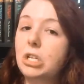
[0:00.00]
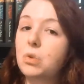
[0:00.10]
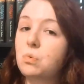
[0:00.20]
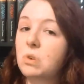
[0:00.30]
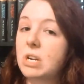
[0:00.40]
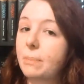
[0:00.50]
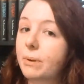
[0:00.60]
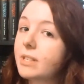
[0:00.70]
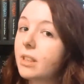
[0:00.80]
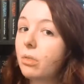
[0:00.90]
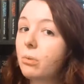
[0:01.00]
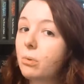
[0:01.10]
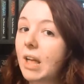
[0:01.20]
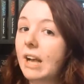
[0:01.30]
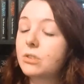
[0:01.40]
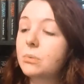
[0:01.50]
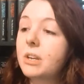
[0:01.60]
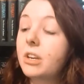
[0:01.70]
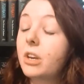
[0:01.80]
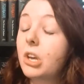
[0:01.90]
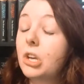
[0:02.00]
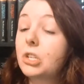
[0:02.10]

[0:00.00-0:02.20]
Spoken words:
20% through last week,